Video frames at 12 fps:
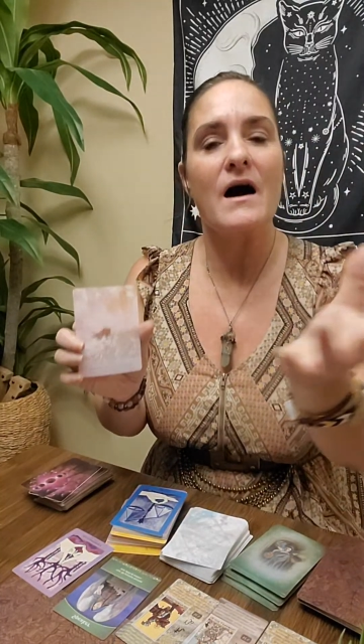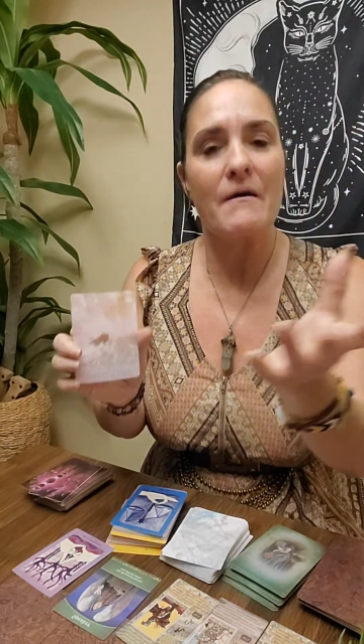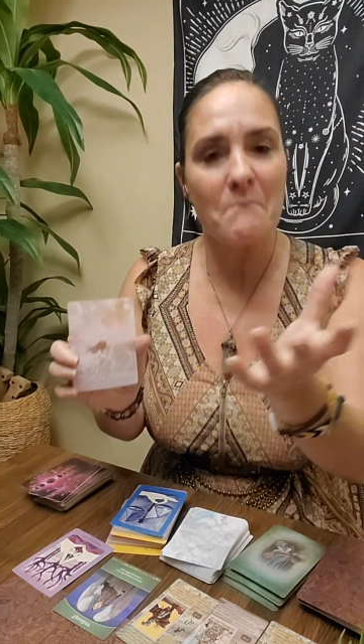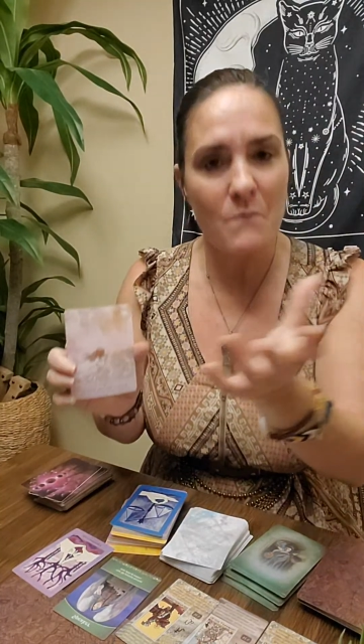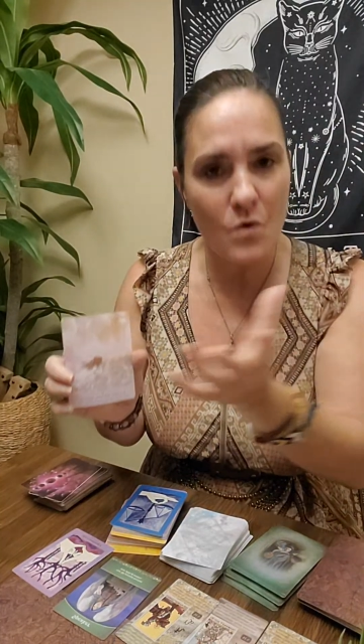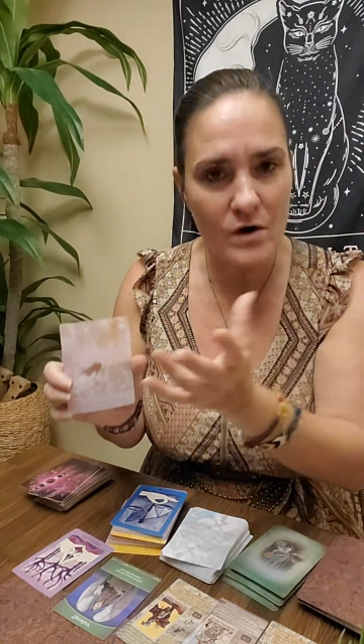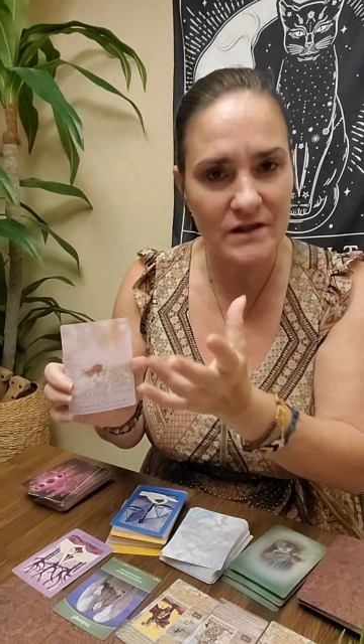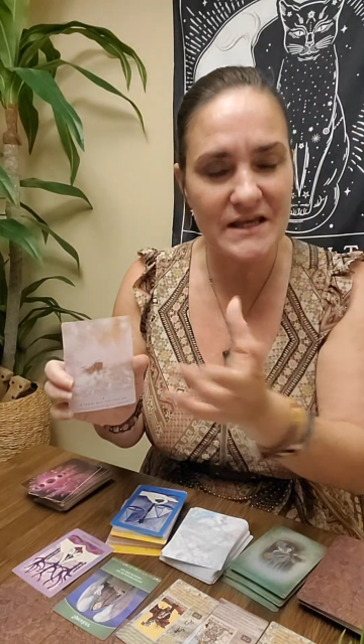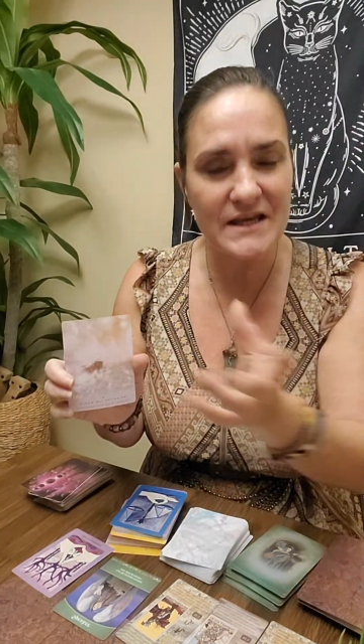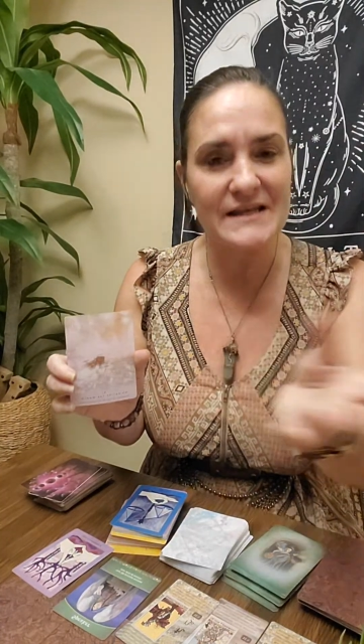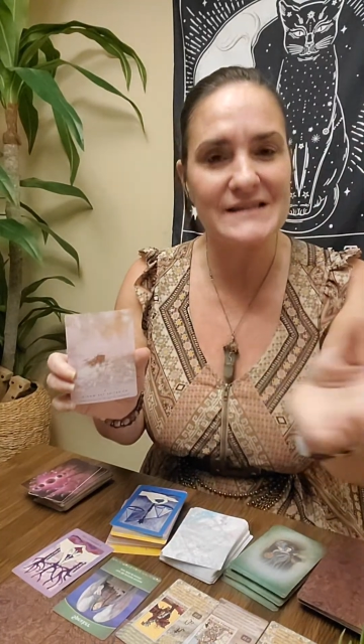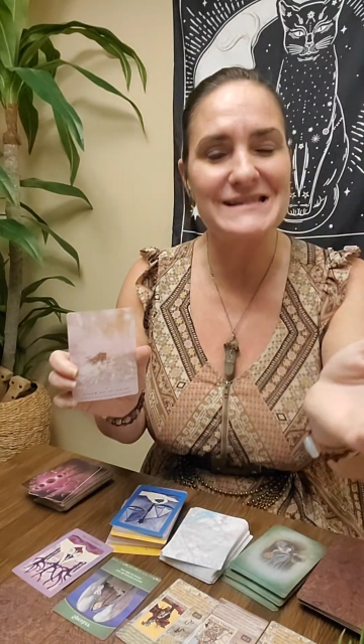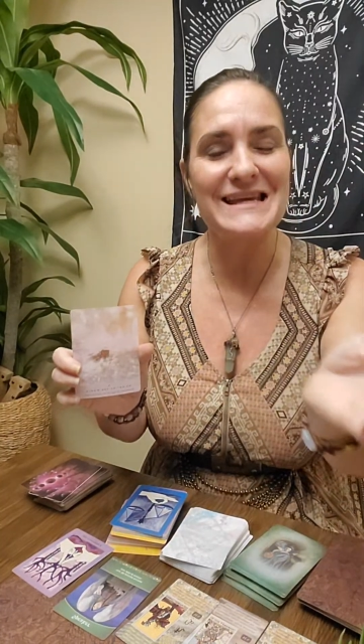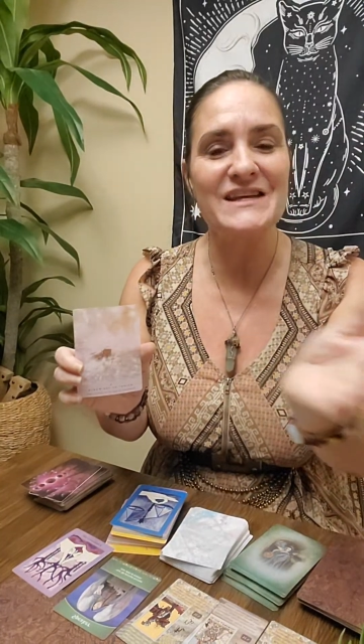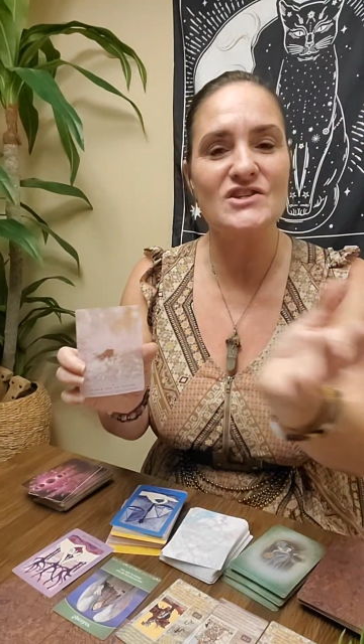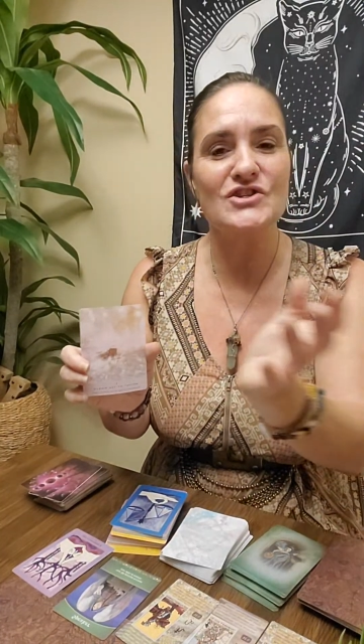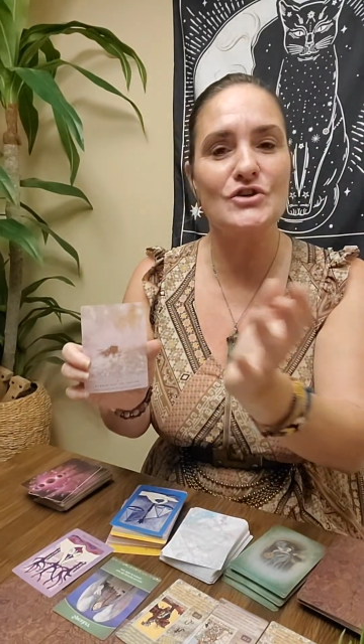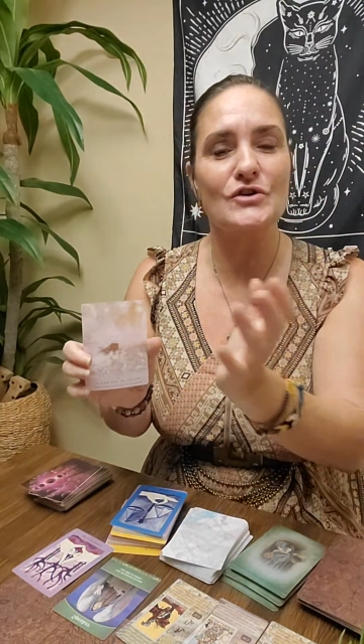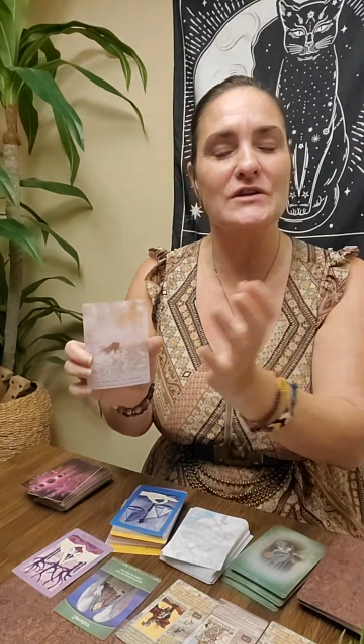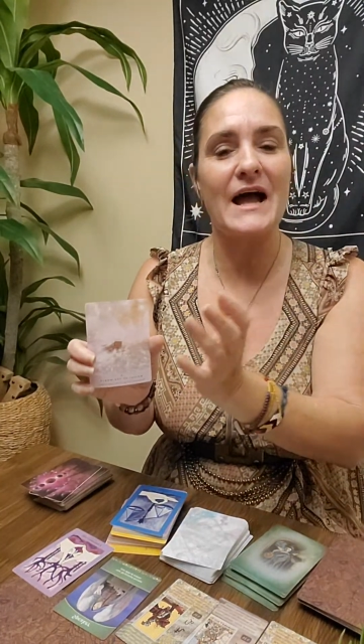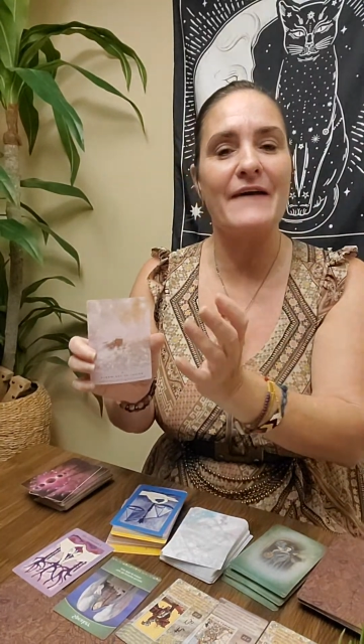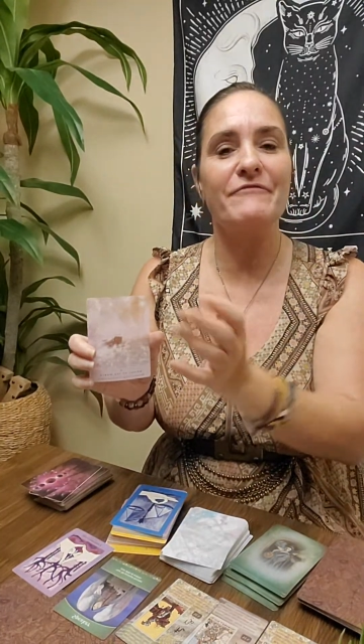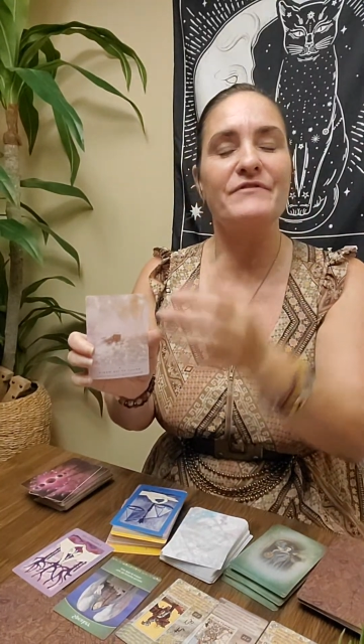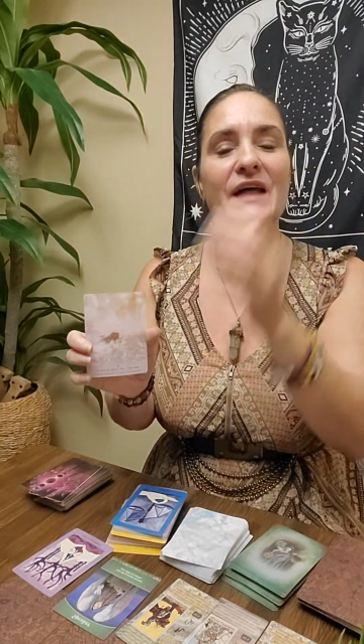more things into your
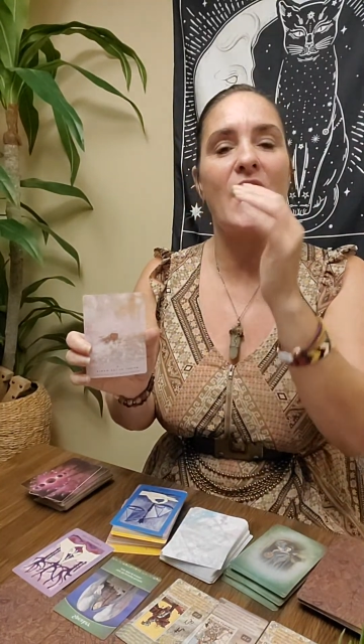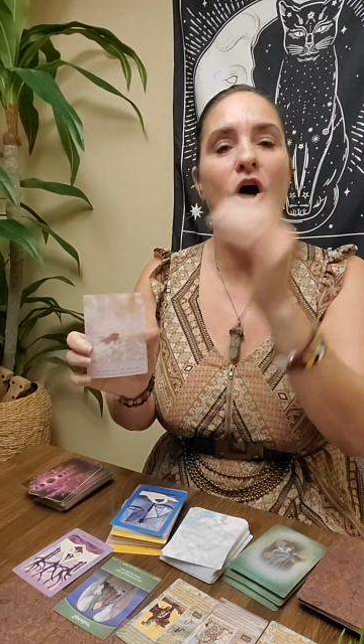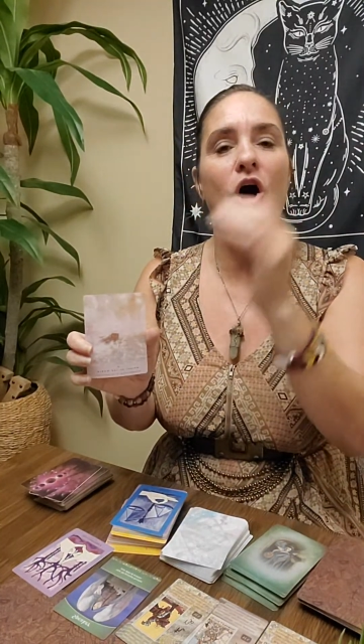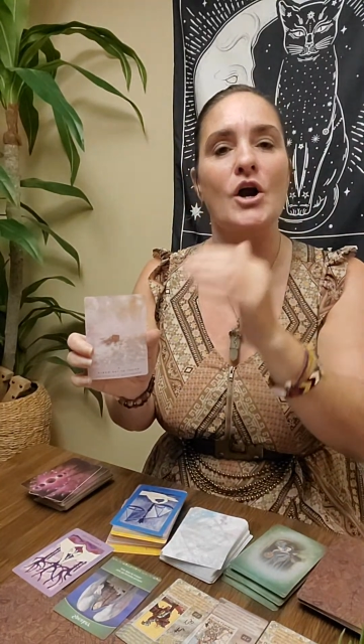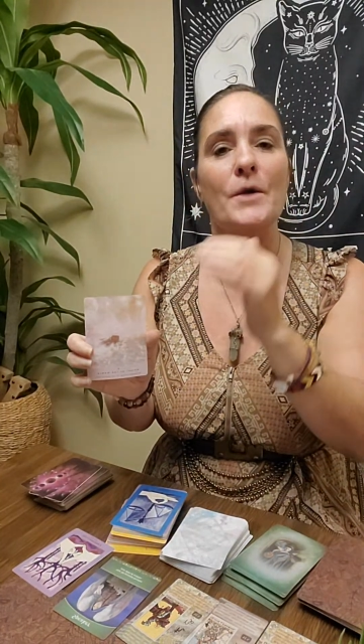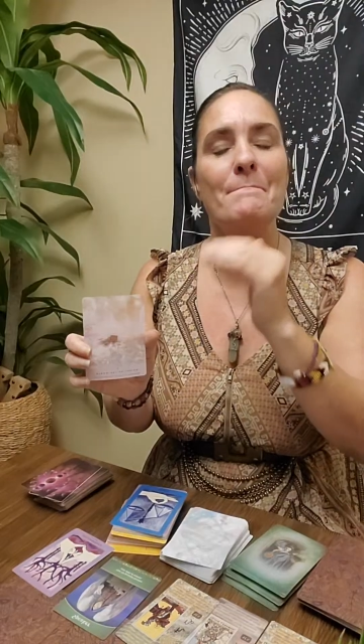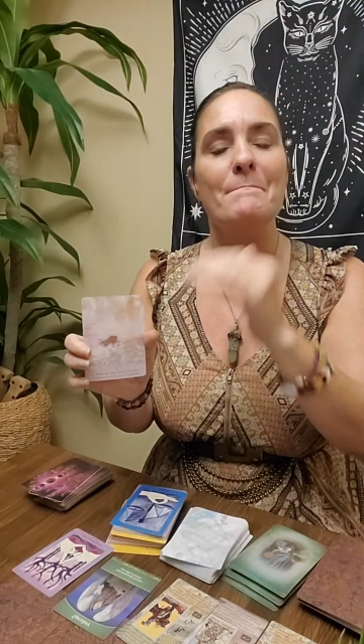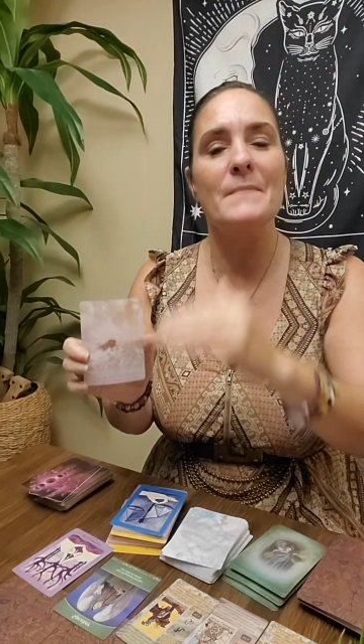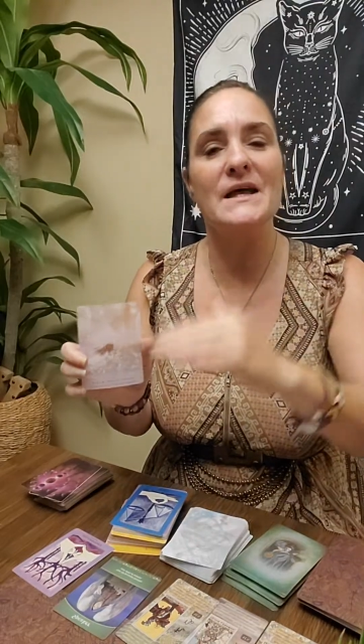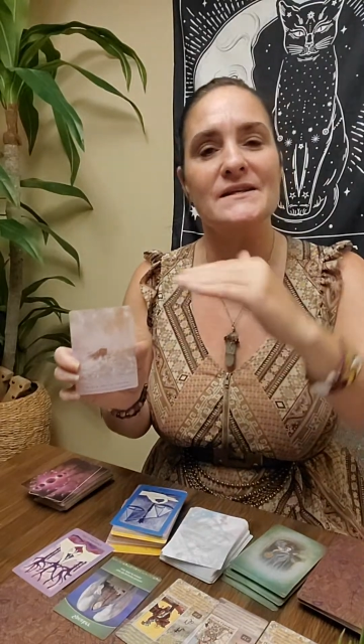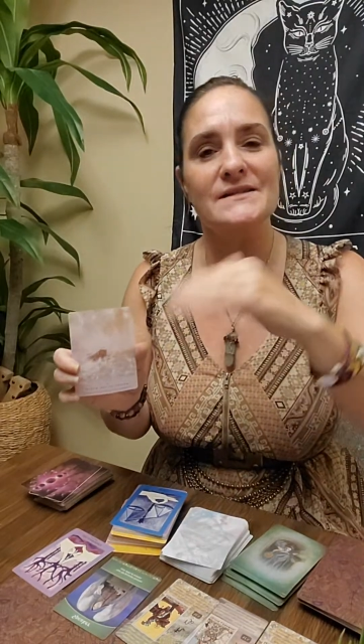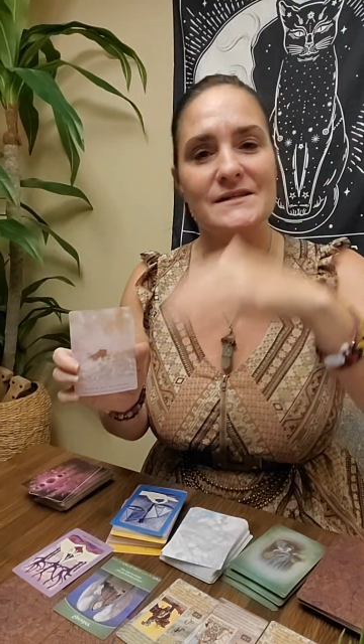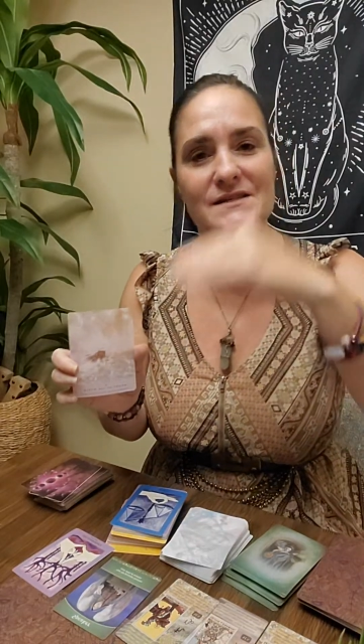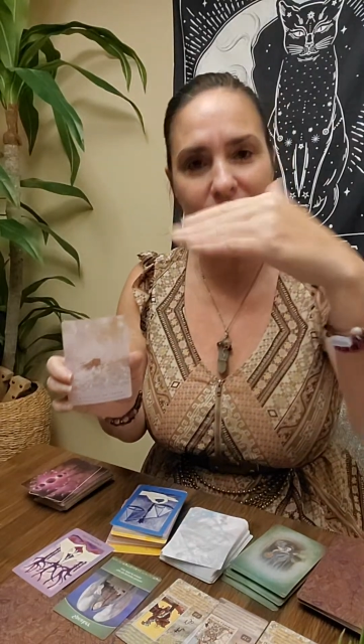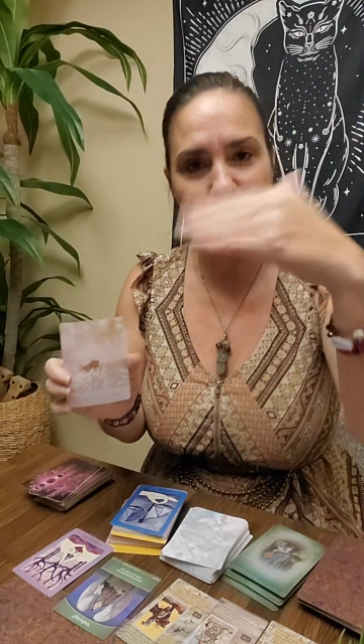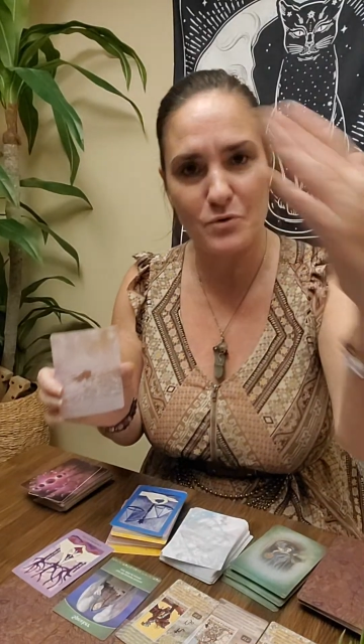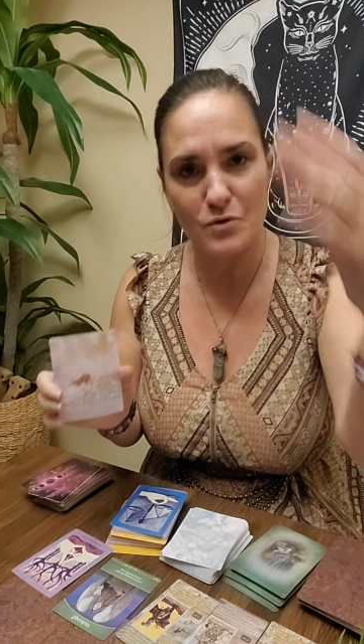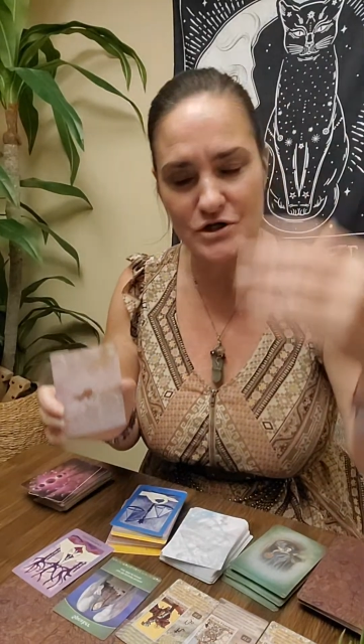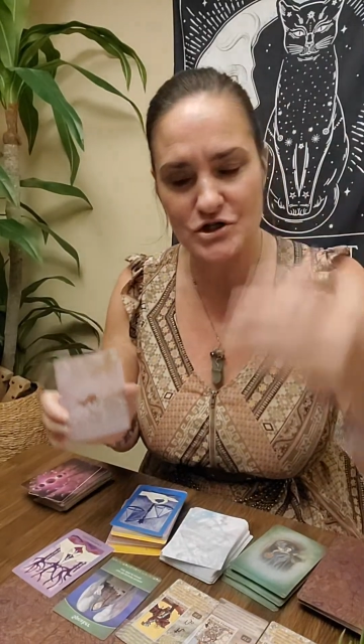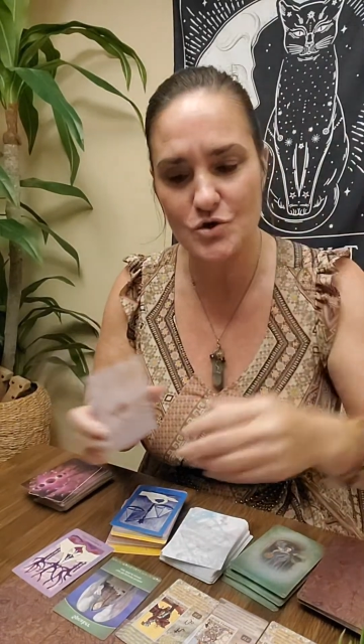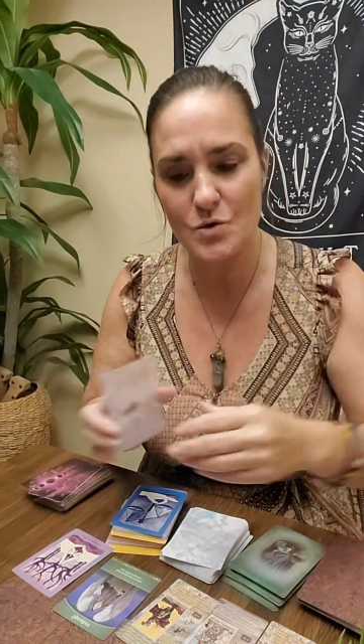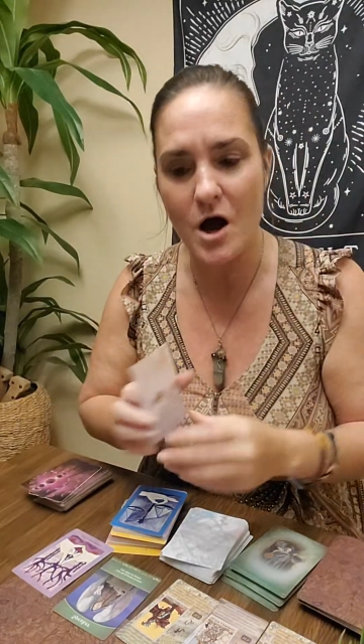life that are meant to support you